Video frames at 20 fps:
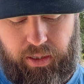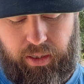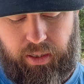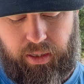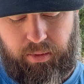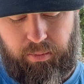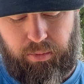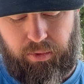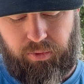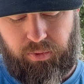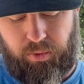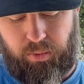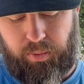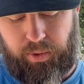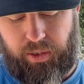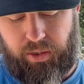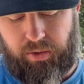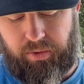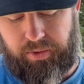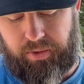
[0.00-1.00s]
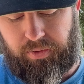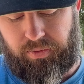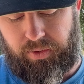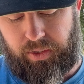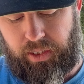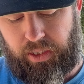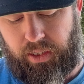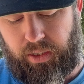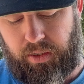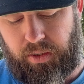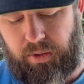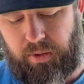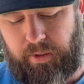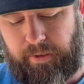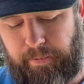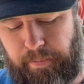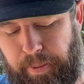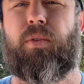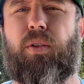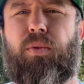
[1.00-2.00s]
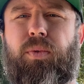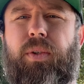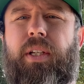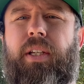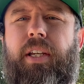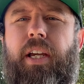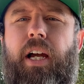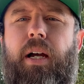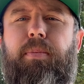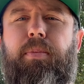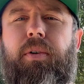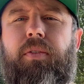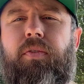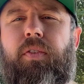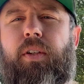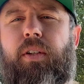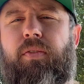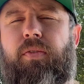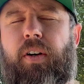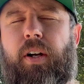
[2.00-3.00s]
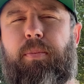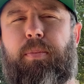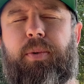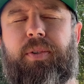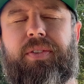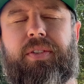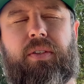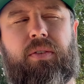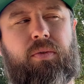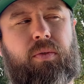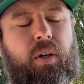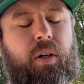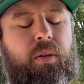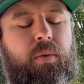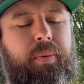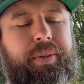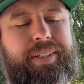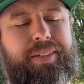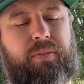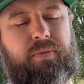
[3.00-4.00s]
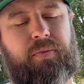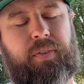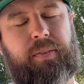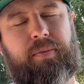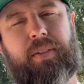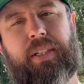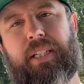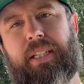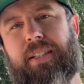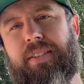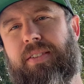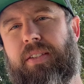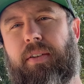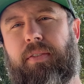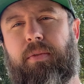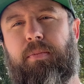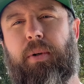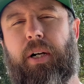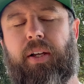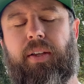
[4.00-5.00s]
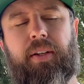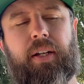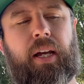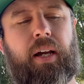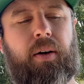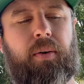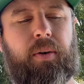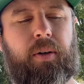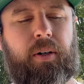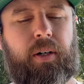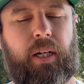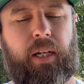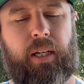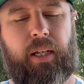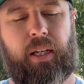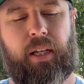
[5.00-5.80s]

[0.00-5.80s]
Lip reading: in before we call it a video. To recap, on 55% throttle, we did 57 mile an hour.